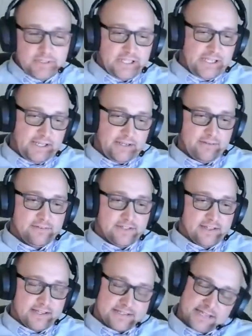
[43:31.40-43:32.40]
he,
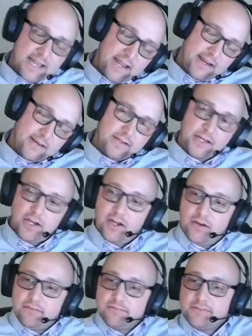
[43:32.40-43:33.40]
to this day, you
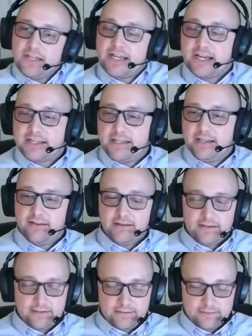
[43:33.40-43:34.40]
know, they got a kid.
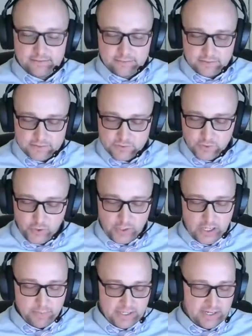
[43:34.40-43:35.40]
He's grown
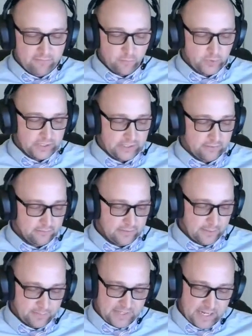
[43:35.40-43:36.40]
up. I haven't really
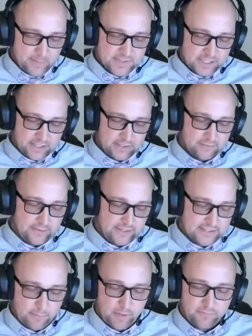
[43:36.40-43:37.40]
kept tabs on it. I
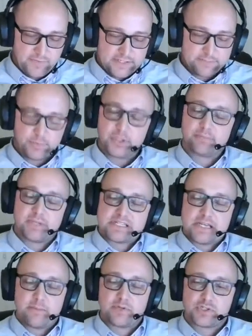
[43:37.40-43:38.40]
saw him on Facebook. His
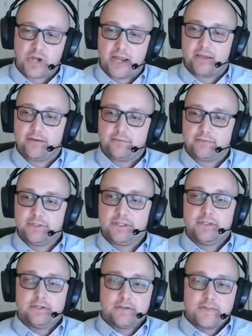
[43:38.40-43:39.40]
name is Stratton.
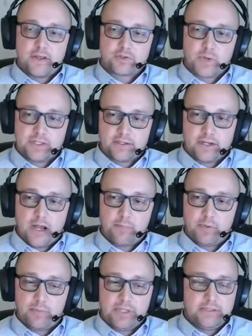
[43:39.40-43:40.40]
That was quite the
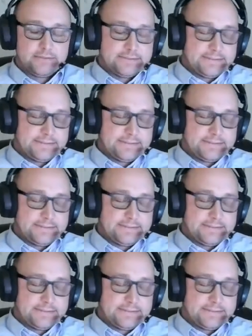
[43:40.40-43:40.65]
compliment.